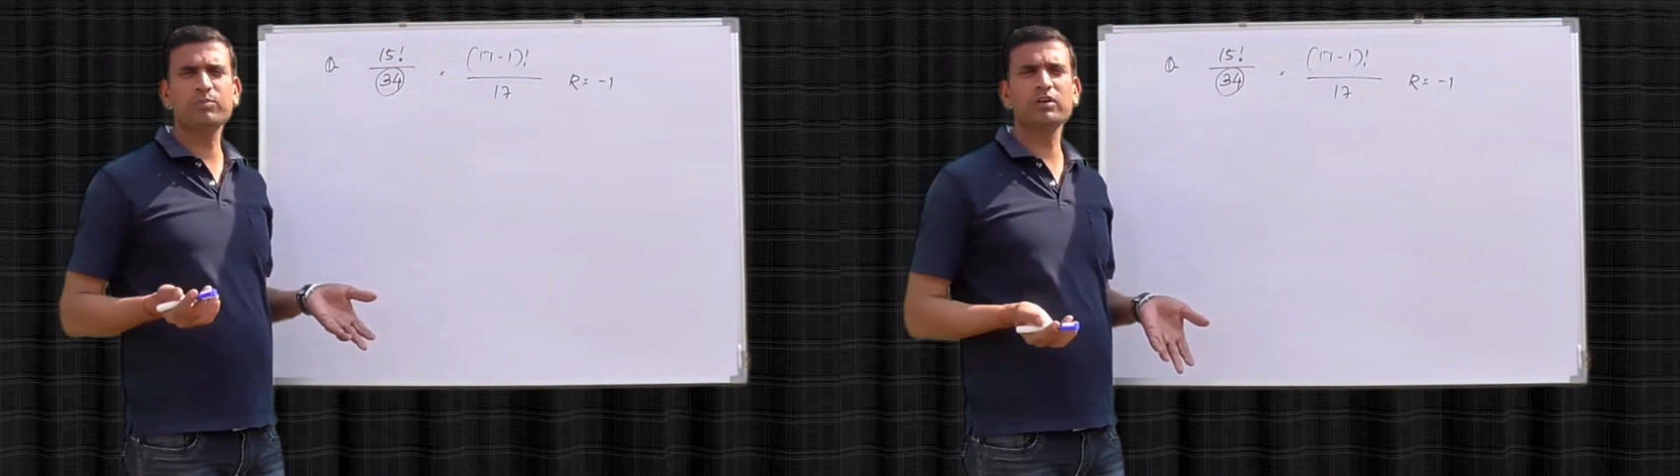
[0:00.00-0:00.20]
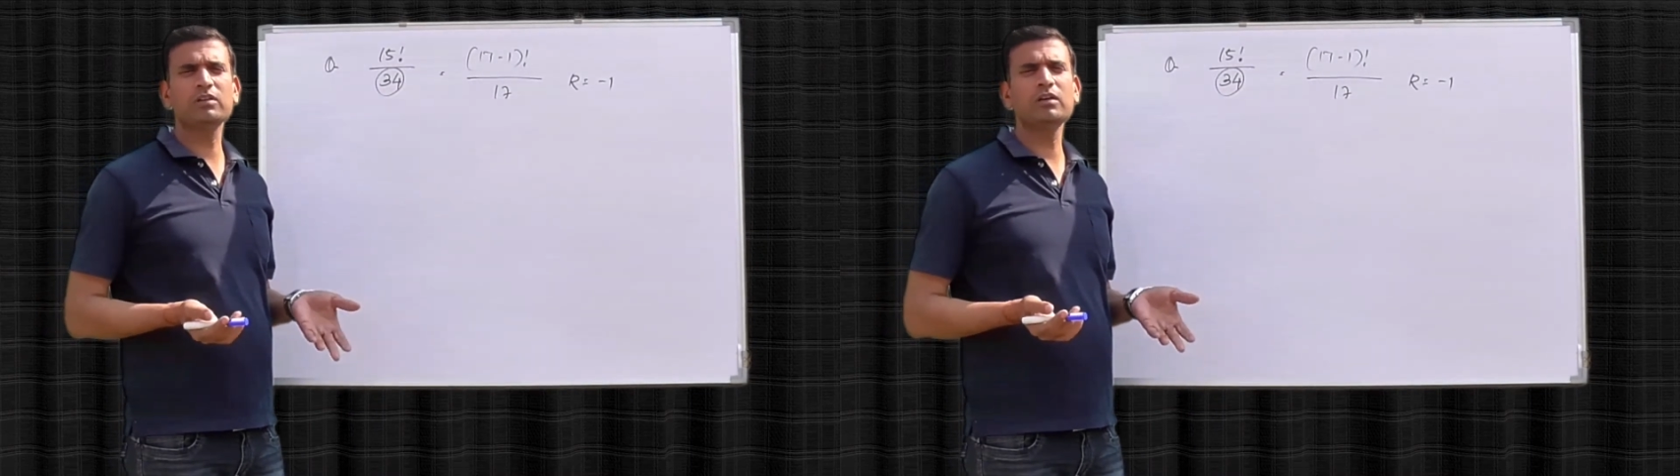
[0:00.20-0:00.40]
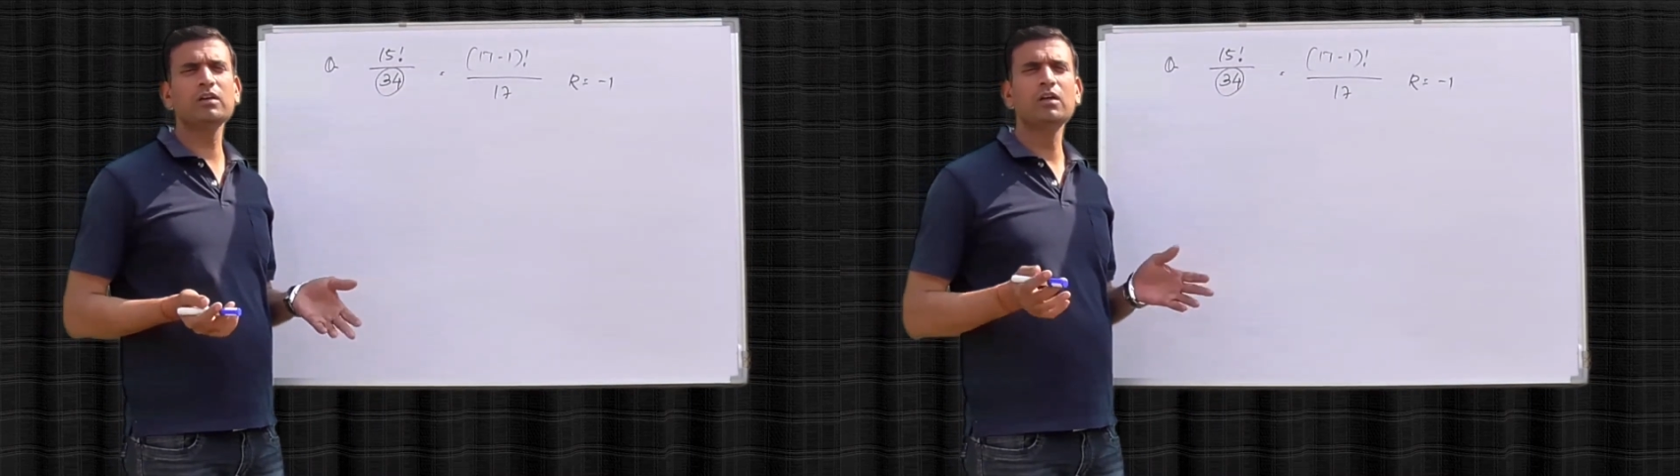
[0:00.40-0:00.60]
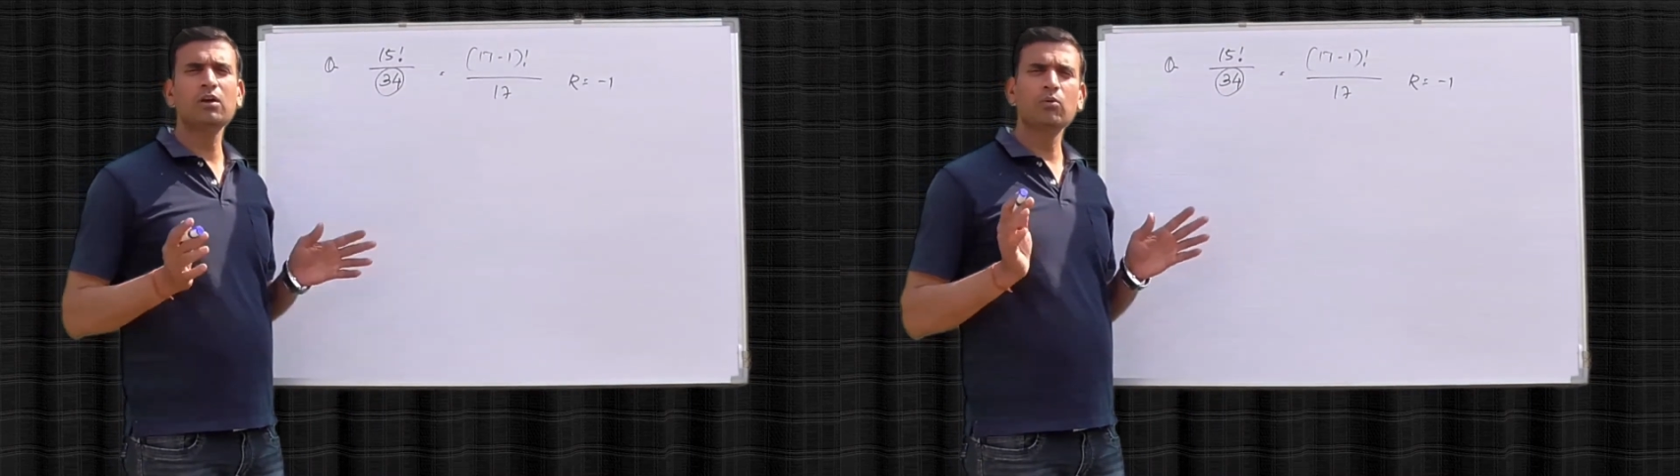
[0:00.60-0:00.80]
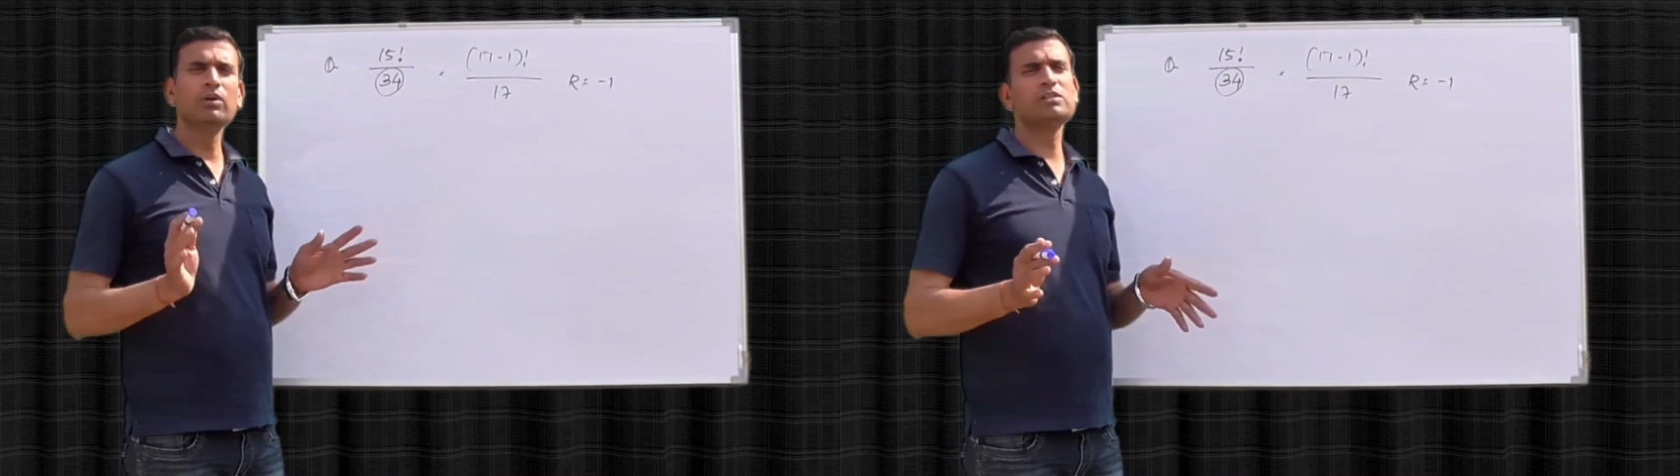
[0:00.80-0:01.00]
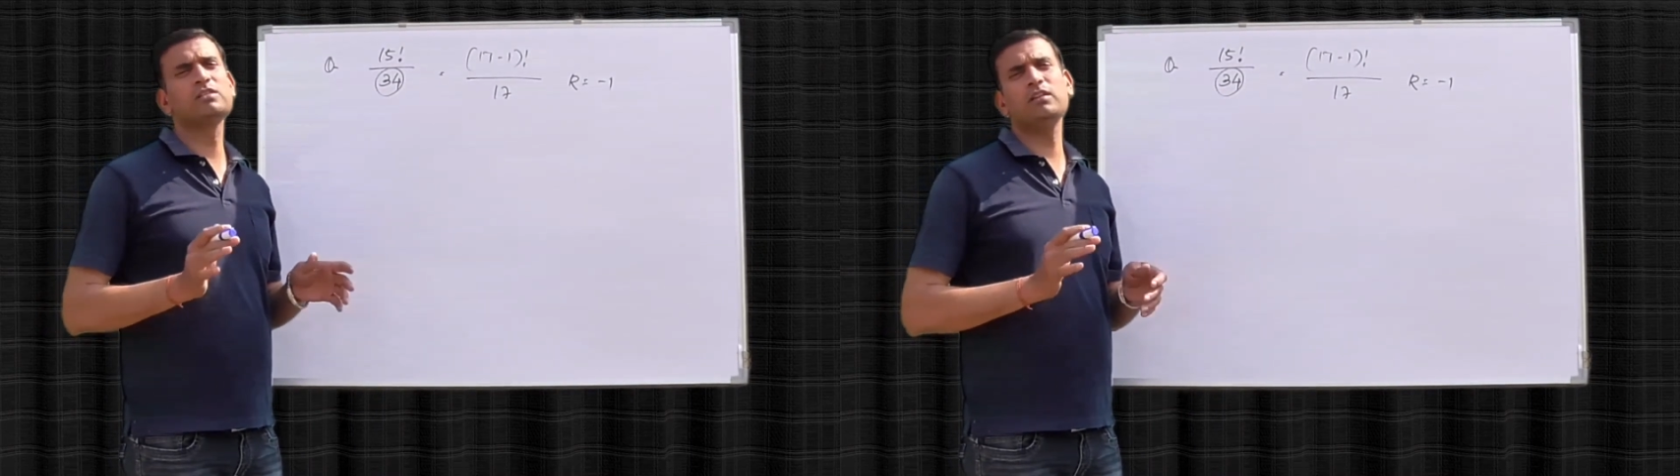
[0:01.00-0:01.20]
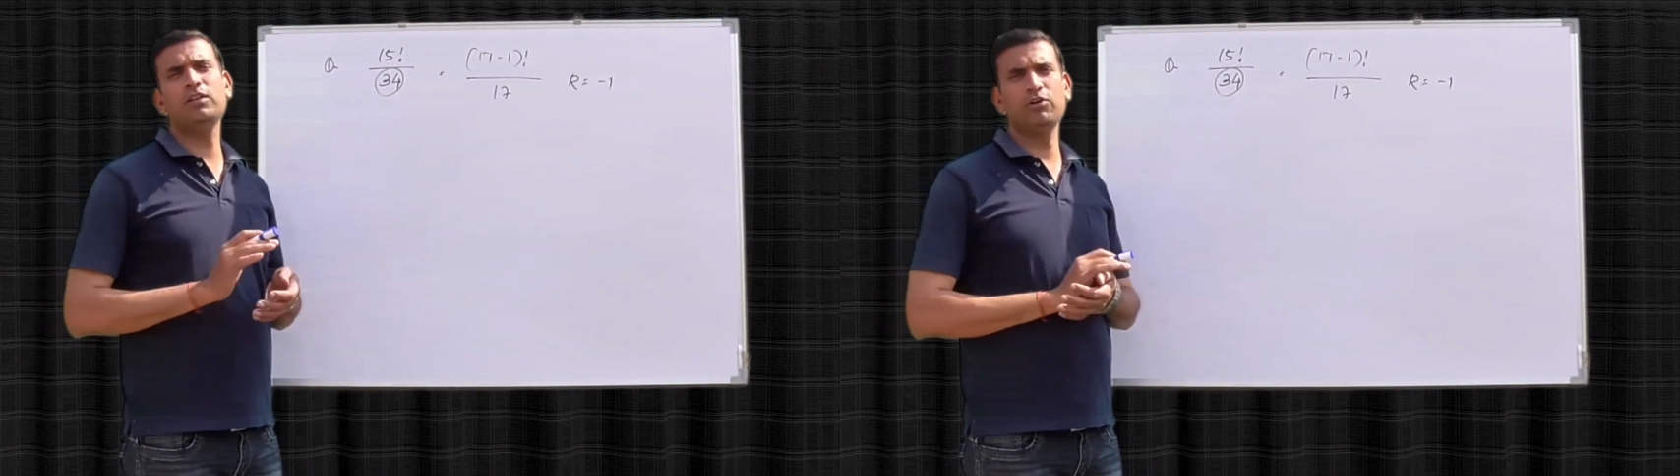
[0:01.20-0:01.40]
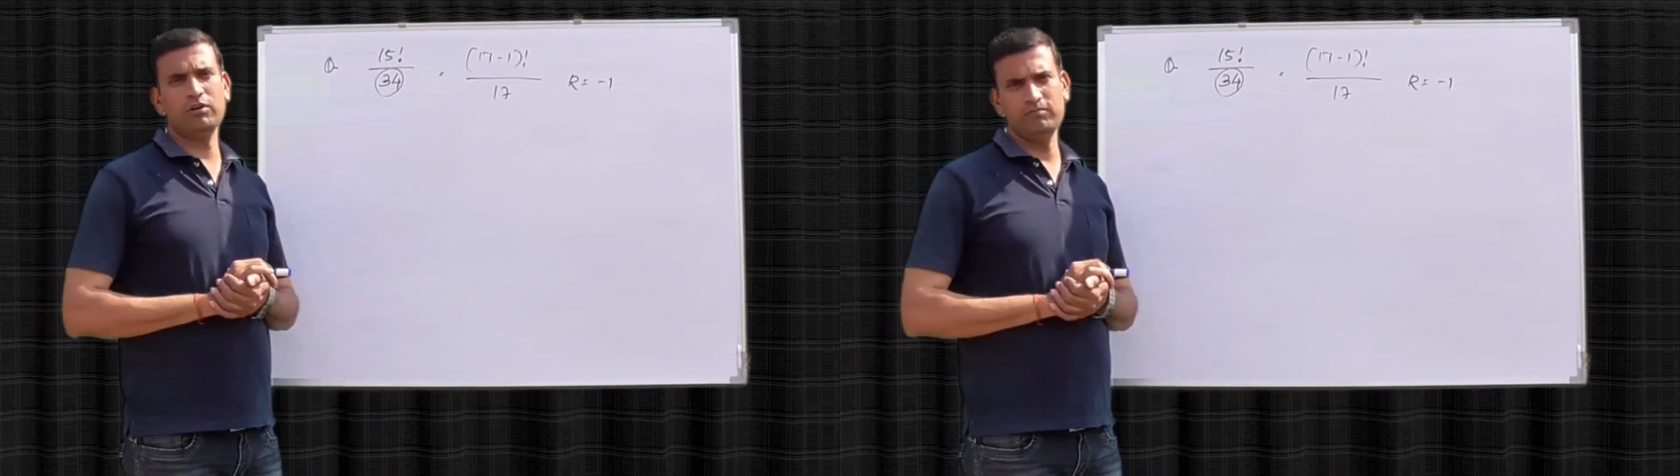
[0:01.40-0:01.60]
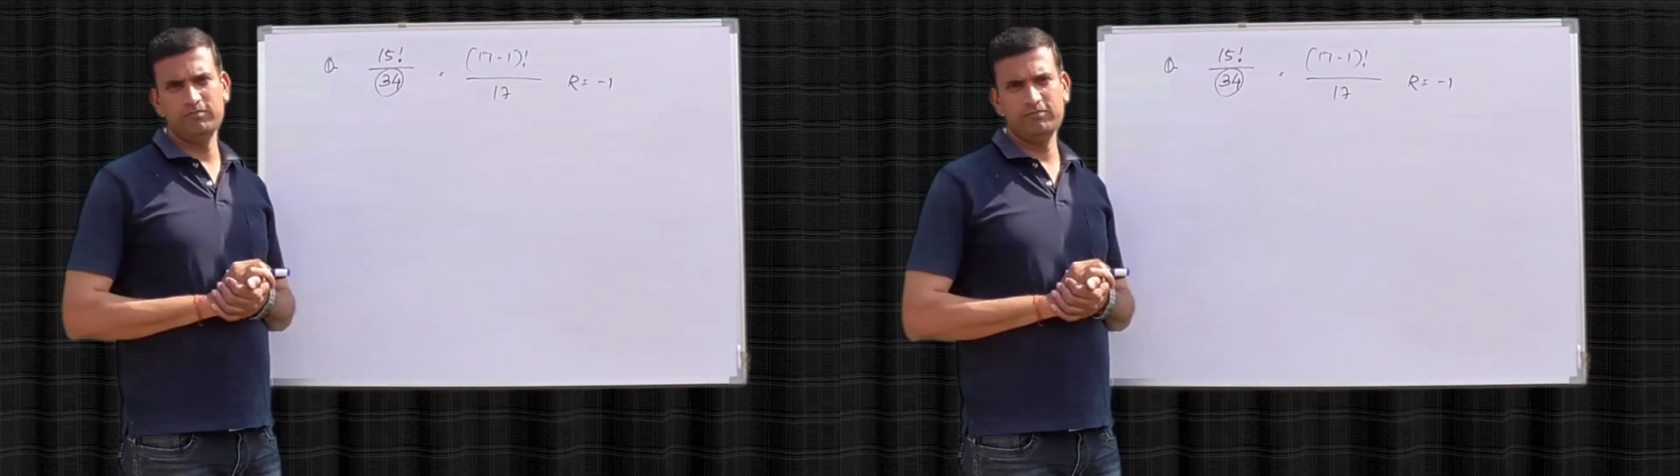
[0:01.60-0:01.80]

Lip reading: per the Wilson theorem.